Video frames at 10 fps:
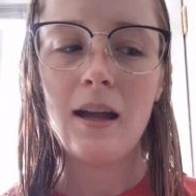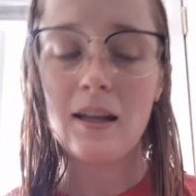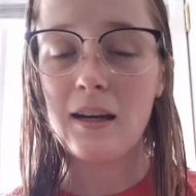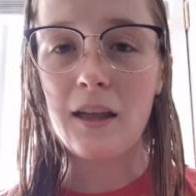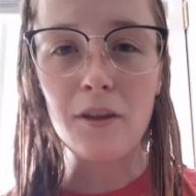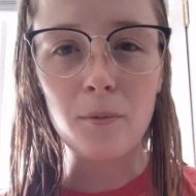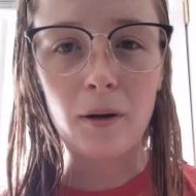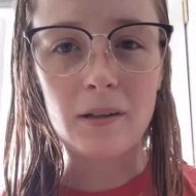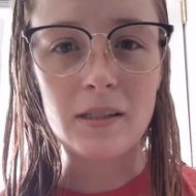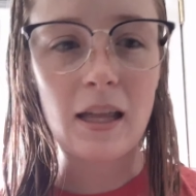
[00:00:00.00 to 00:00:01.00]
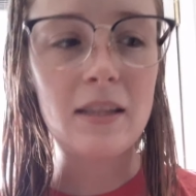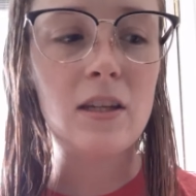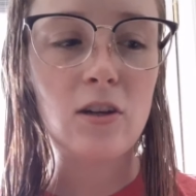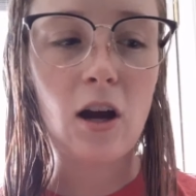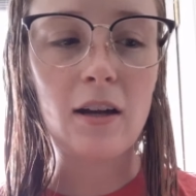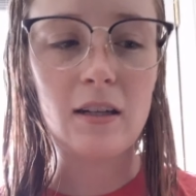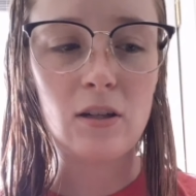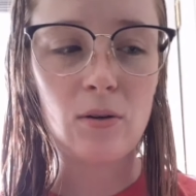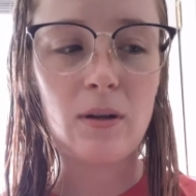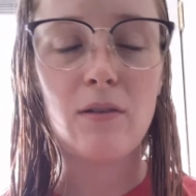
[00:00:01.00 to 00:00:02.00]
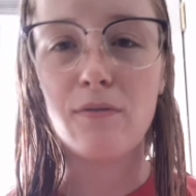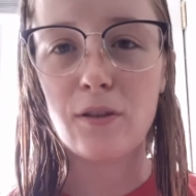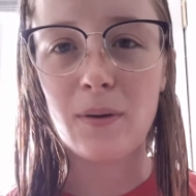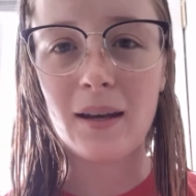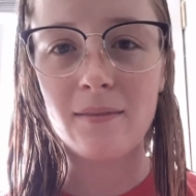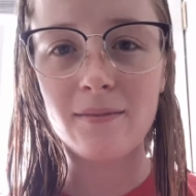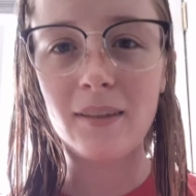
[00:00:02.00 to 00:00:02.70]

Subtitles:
And in other words, that's a non-Newtonian fluid.